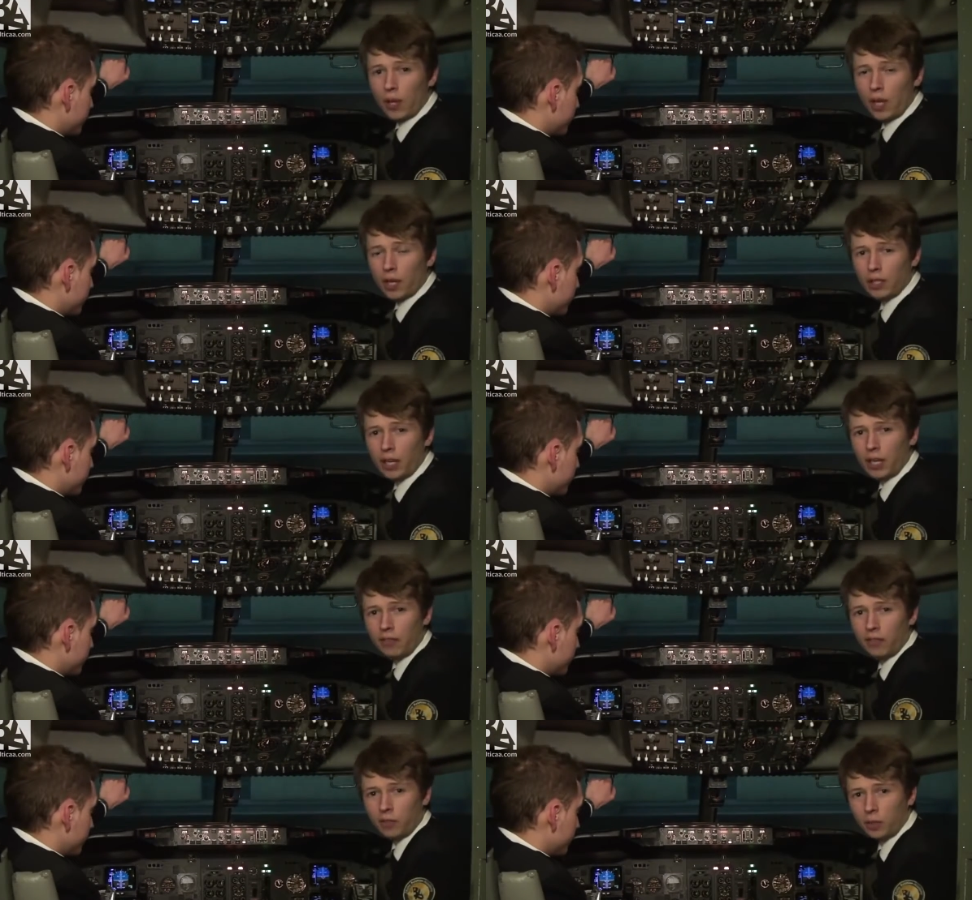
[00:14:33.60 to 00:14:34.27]
Speaker 1: we are
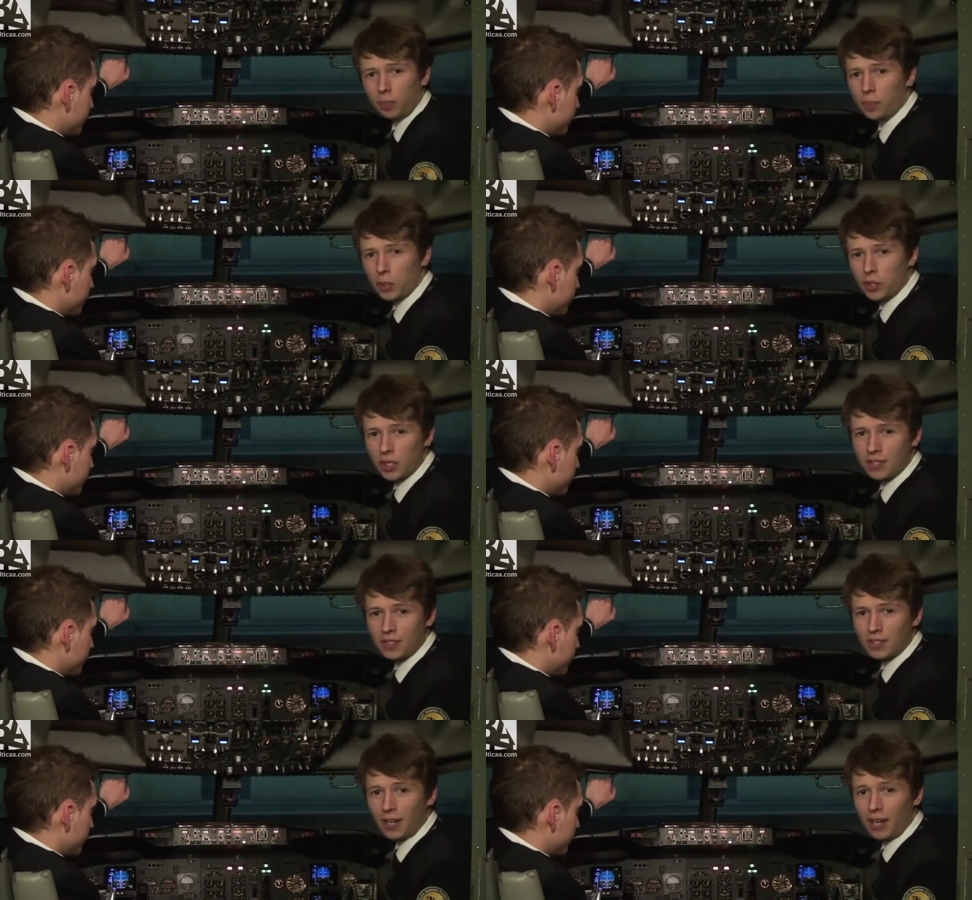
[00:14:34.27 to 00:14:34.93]
ready for
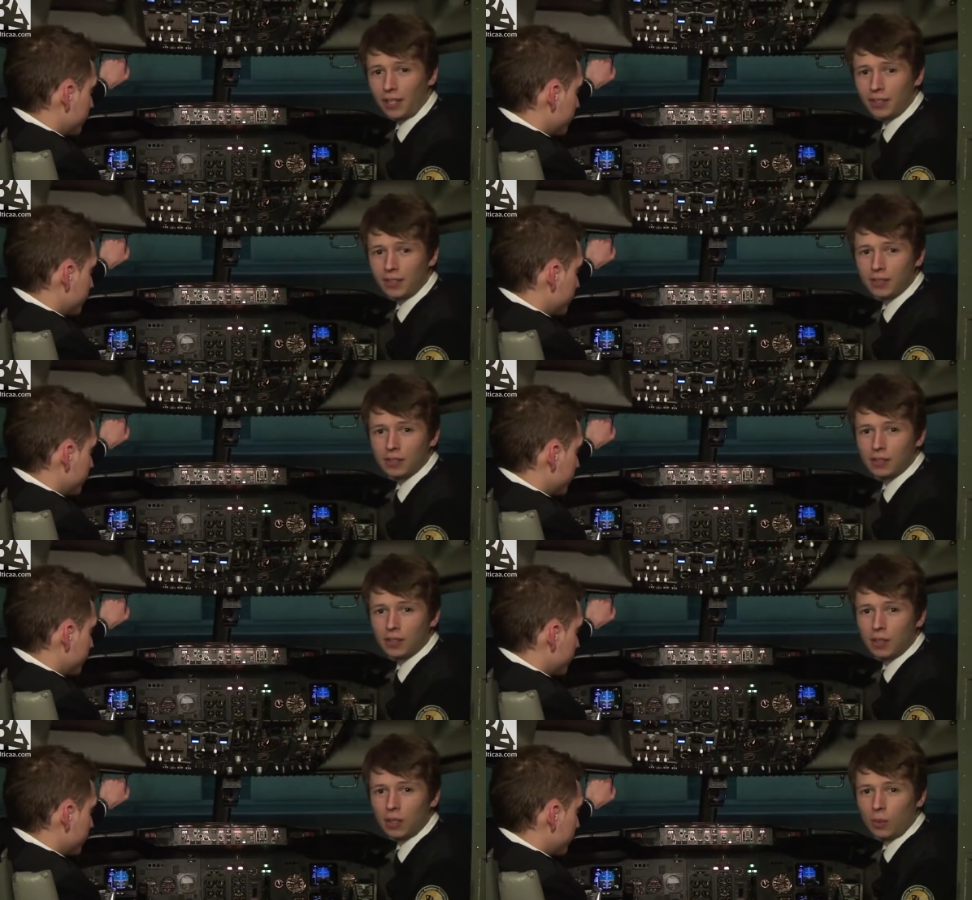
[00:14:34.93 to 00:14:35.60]
push and start.
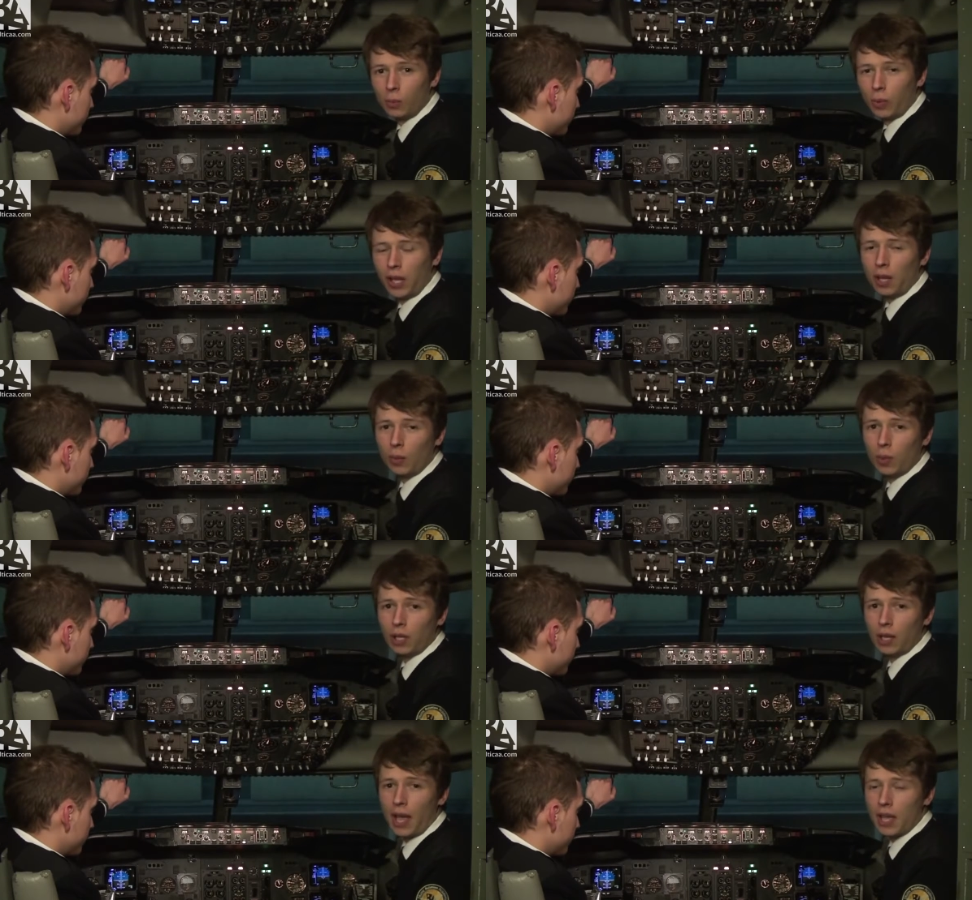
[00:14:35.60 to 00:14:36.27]

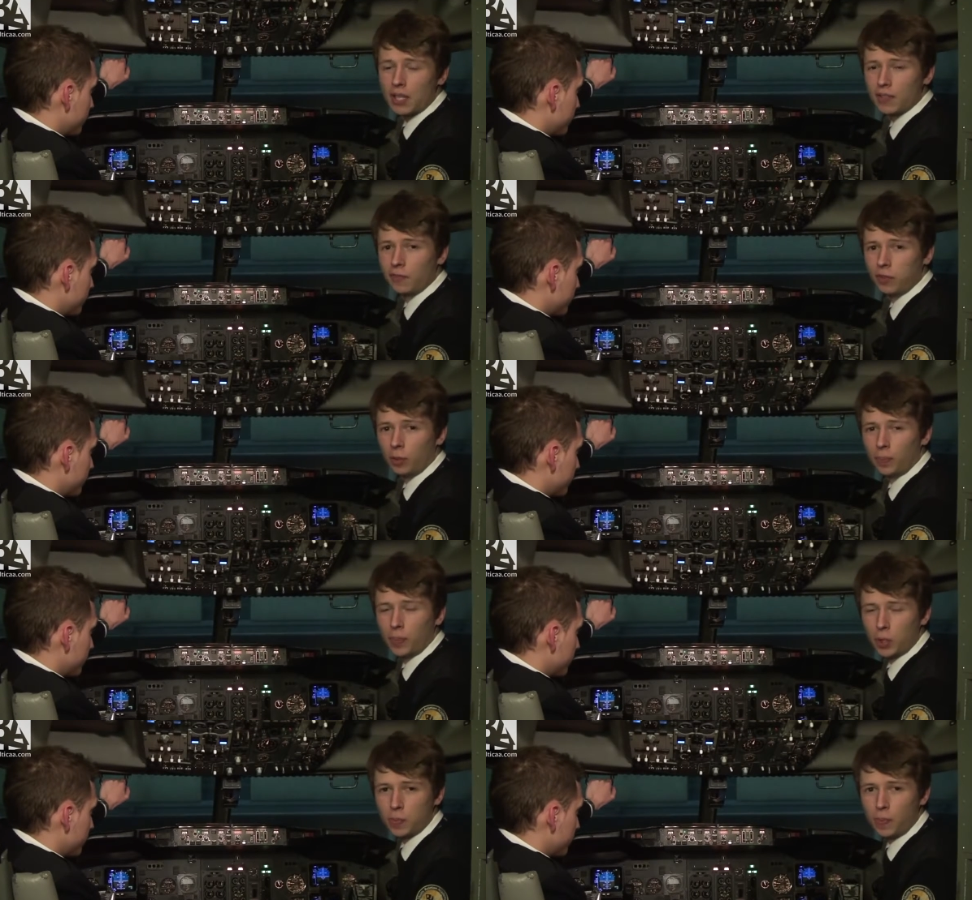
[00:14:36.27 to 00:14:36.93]
We will ask
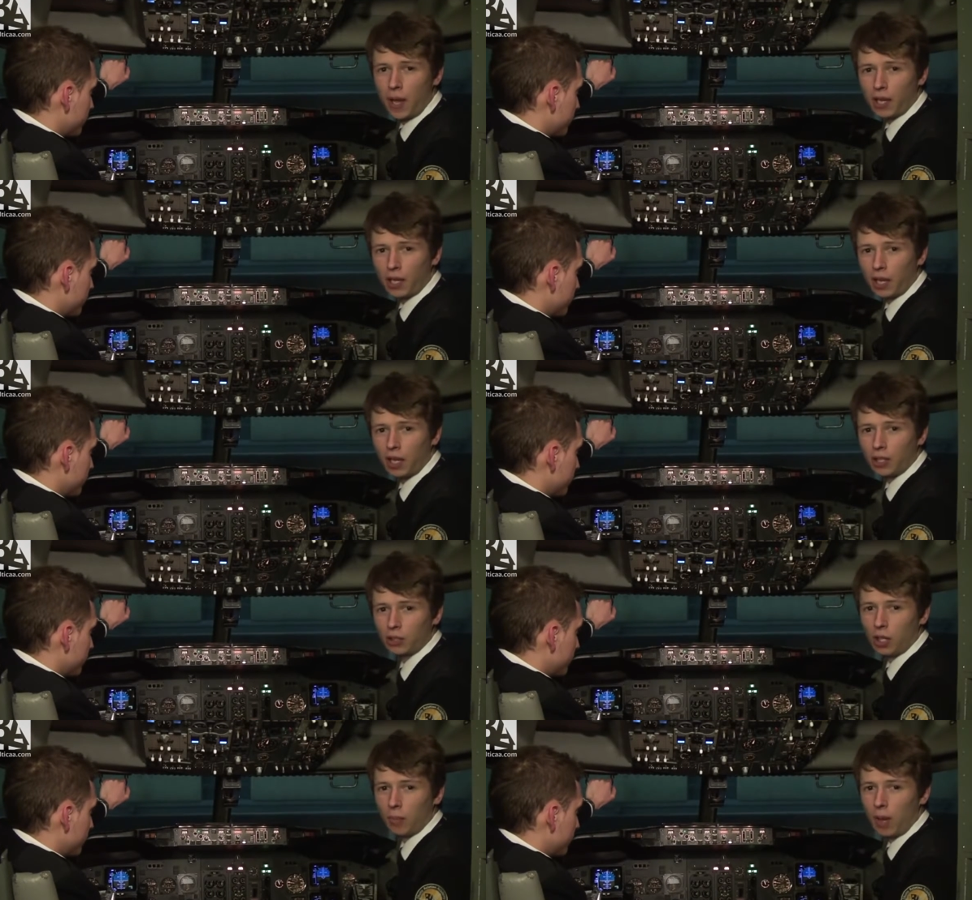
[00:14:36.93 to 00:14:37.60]
for pushback
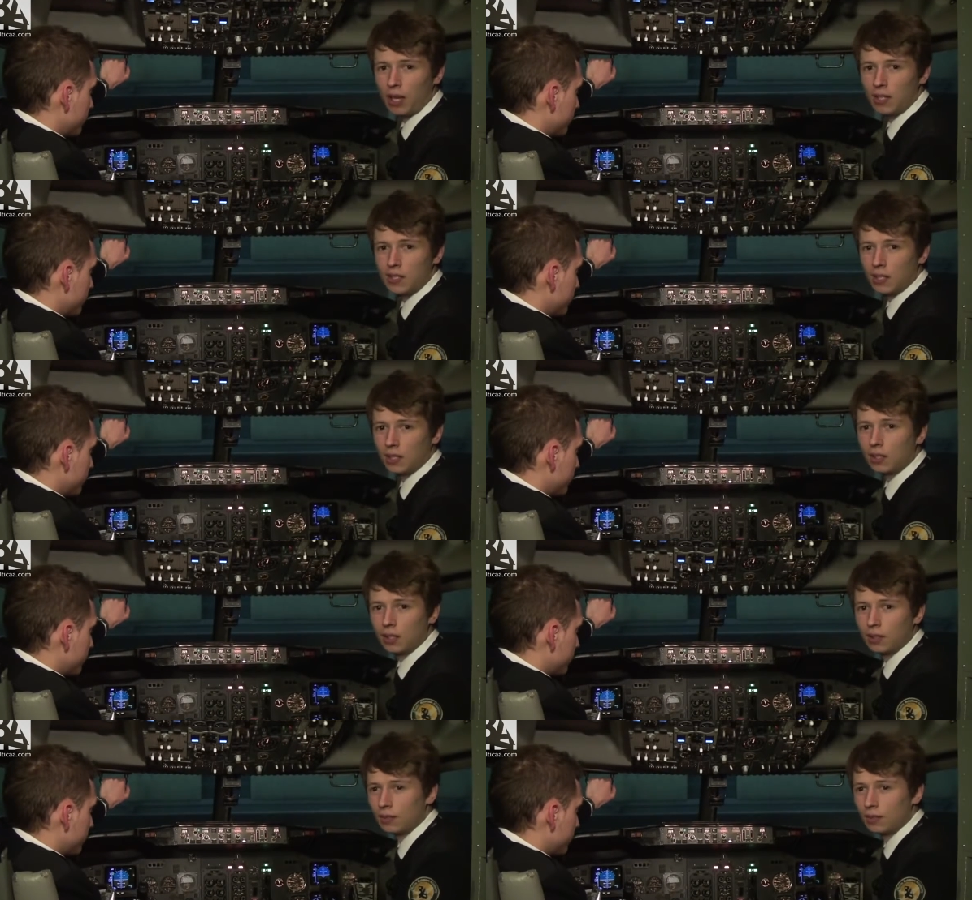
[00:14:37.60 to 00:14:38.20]
and comment it.